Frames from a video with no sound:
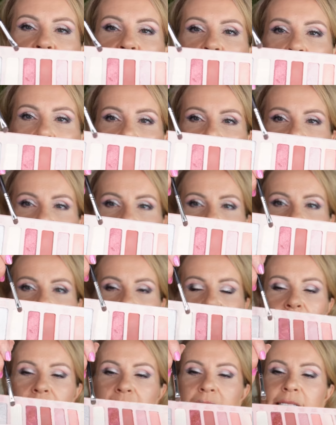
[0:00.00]
So I'm gonna
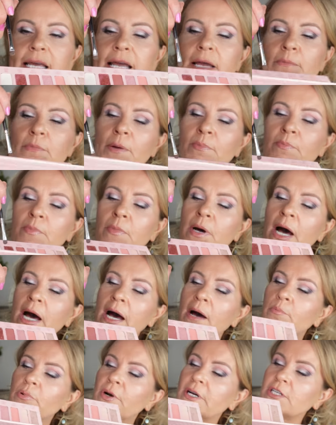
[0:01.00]
take that same
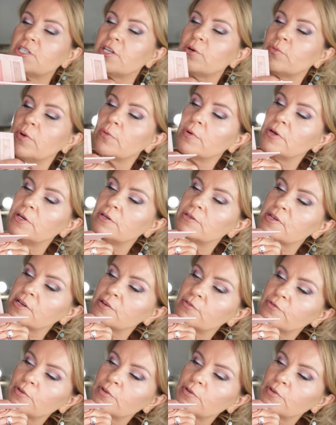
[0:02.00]
uh, brush that we were using